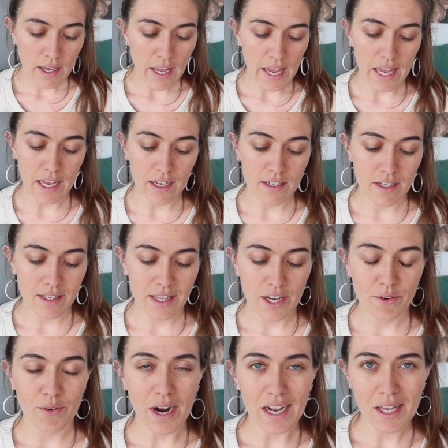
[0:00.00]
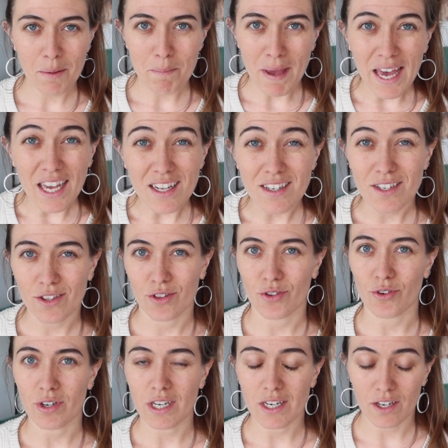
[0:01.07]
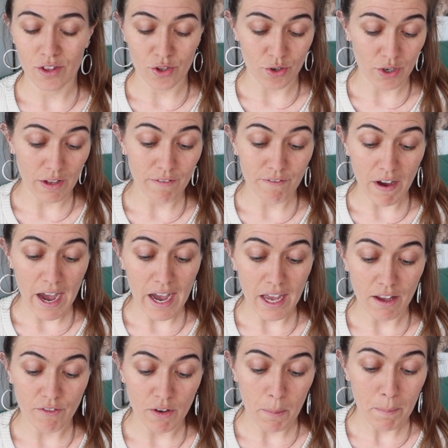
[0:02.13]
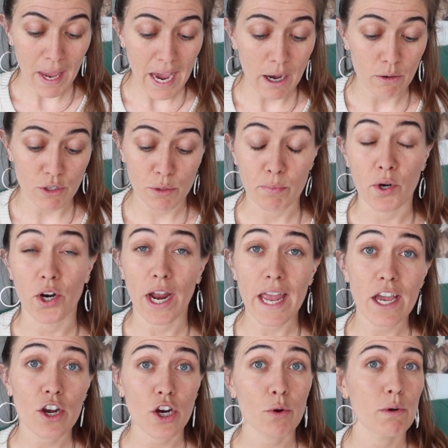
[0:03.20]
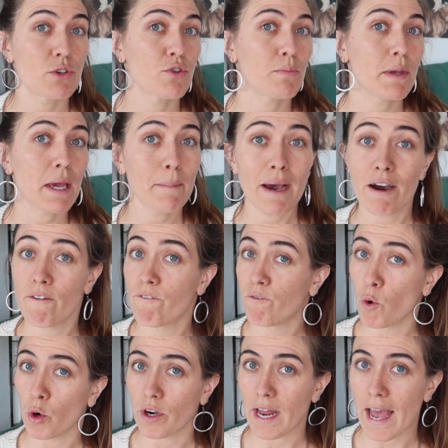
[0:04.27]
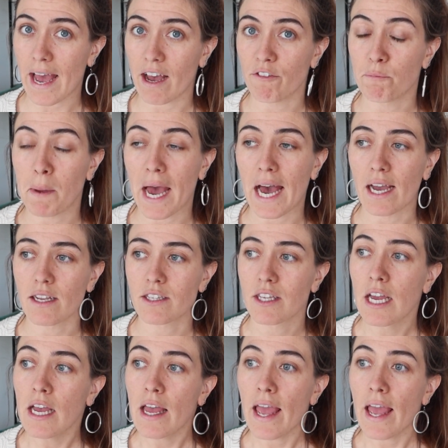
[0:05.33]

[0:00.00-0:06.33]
And they recommend 30 to 35 pounds per acre, which would be about 4.5 bags.